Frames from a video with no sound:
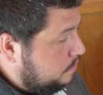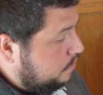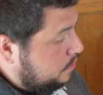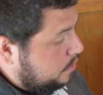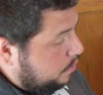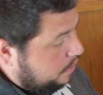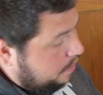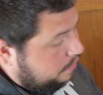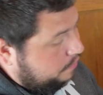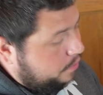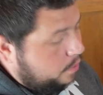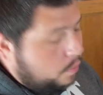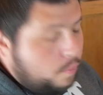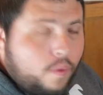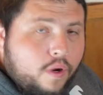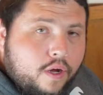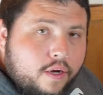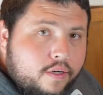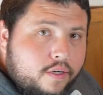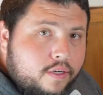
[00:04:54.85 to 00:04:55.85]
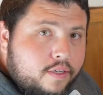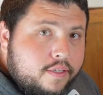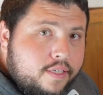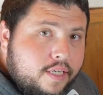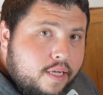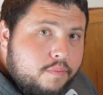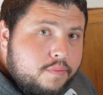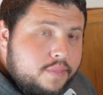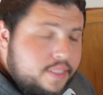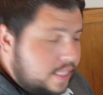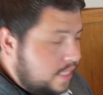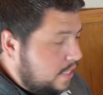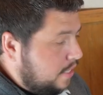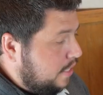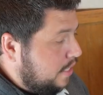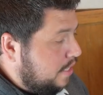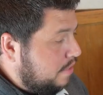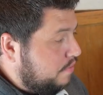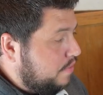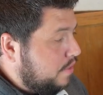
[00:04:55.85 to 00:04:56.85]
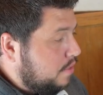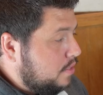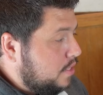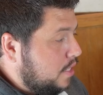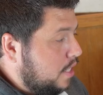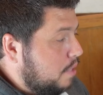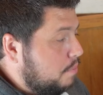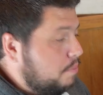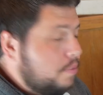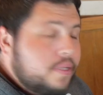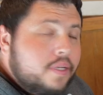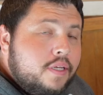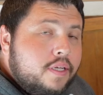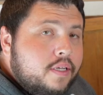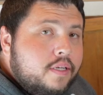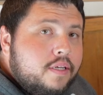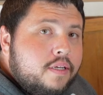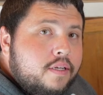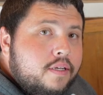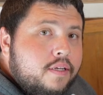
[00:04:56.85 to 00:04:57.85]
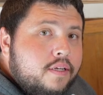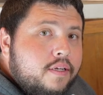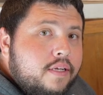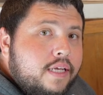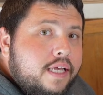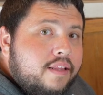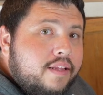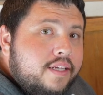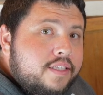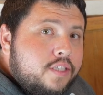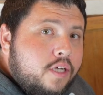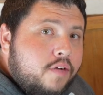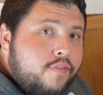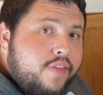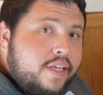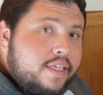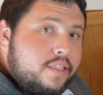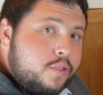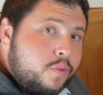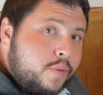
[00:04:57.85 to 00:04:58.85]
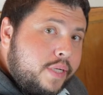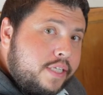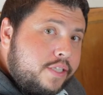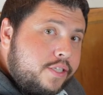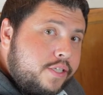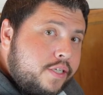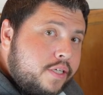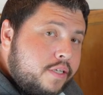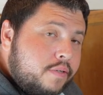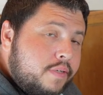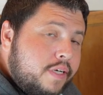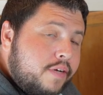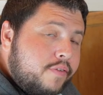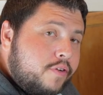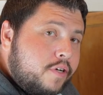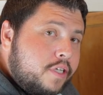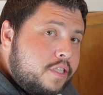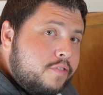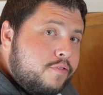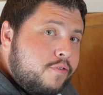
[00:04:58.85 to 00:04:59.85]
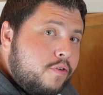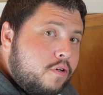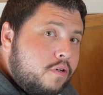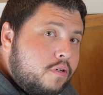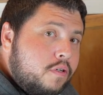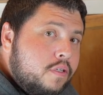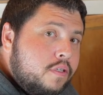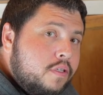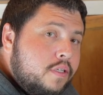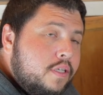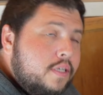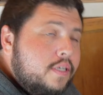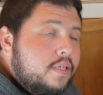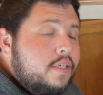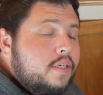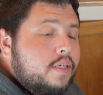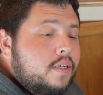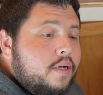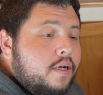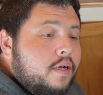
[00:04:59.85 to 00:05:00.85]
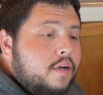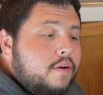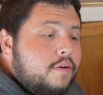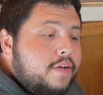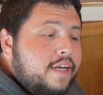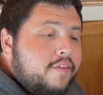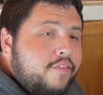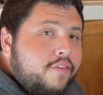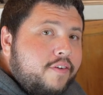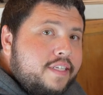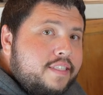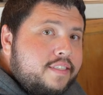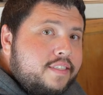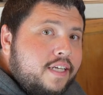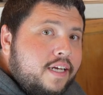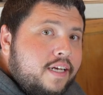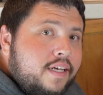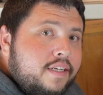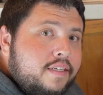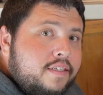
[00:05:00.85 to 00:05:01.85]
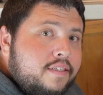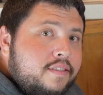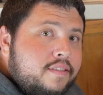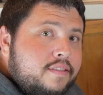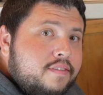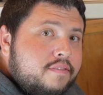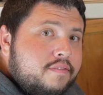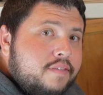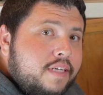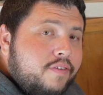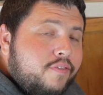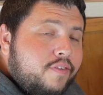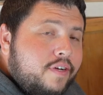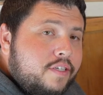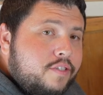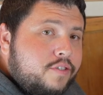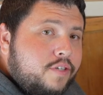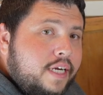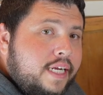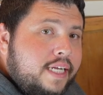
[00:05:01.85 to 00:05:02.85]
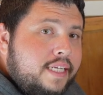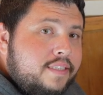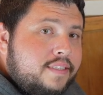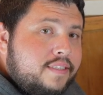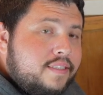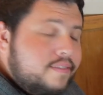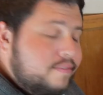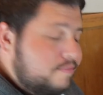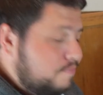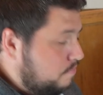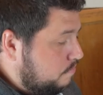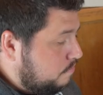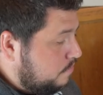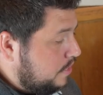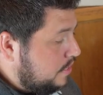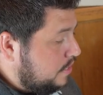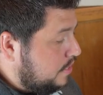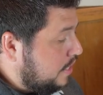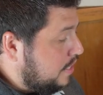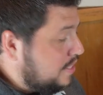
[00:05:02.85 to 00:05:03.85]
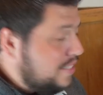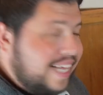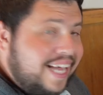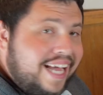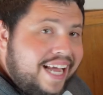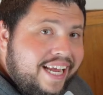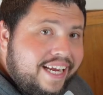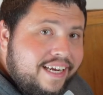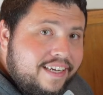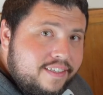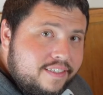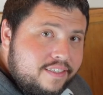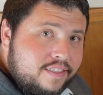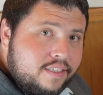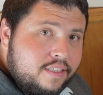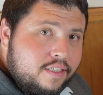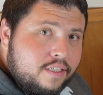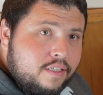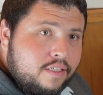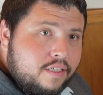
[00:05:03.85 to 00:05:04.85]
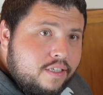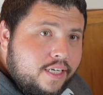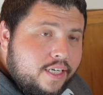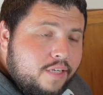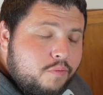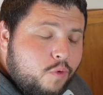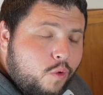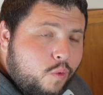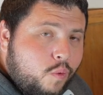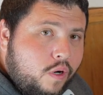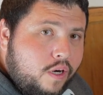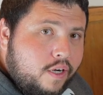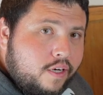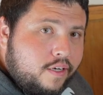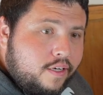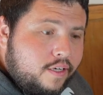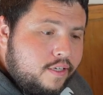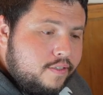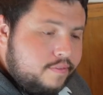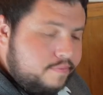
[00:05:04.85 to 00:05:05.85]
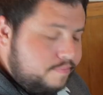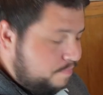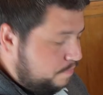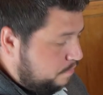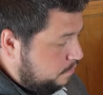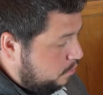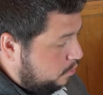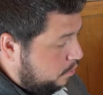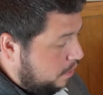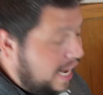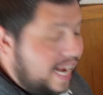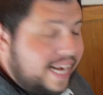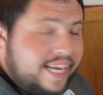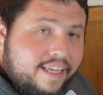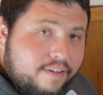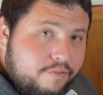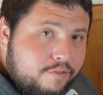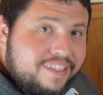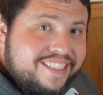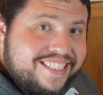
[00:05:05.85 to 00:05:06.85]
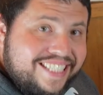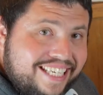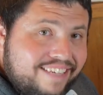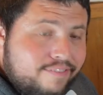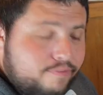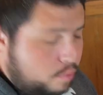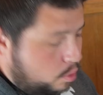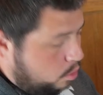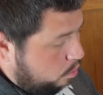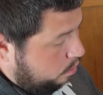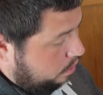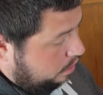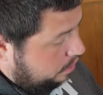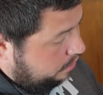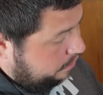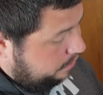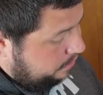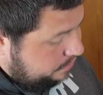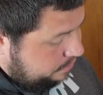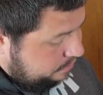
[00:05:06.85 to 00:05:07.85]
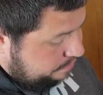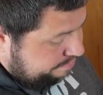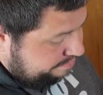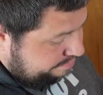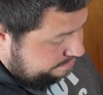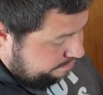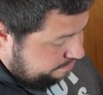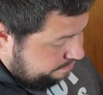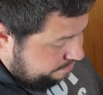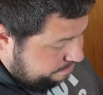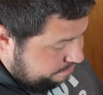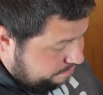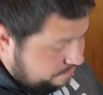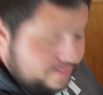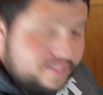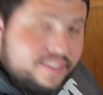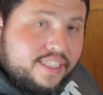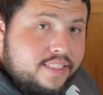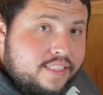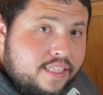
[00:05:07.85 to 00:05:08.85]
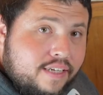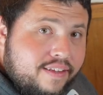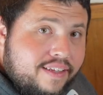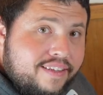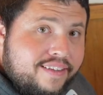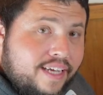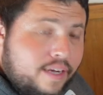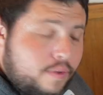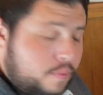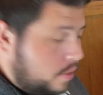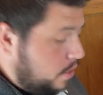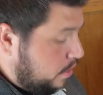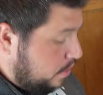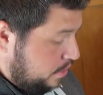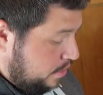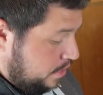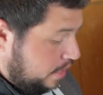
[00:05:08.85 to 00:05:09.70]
So whenever the water comes in and it fills up, it lets off that switch whenever it's full. Whenever it's done, whenever it drains, it says, hey, I need more water, or I can receive more water. And that's how that works.